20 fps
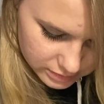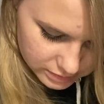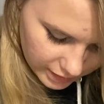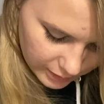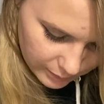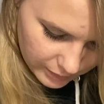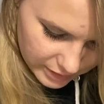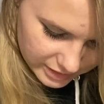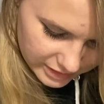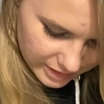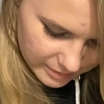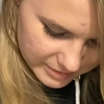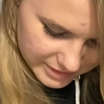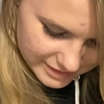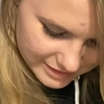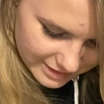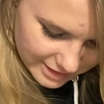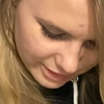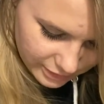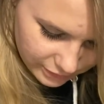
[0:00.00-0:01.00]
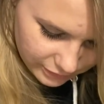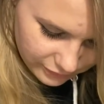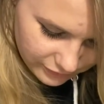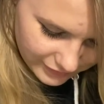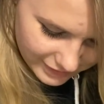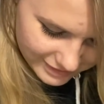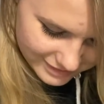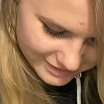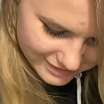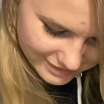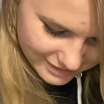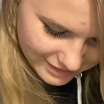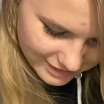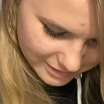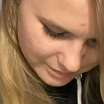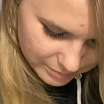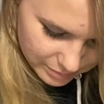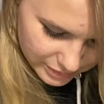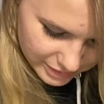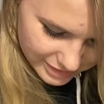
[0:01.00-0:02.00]
Hey, wait, let me see your face
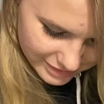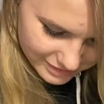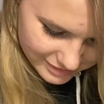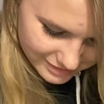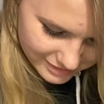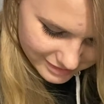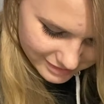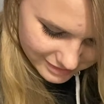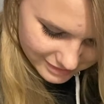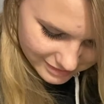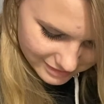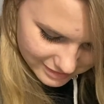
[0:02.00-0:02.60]
again, please.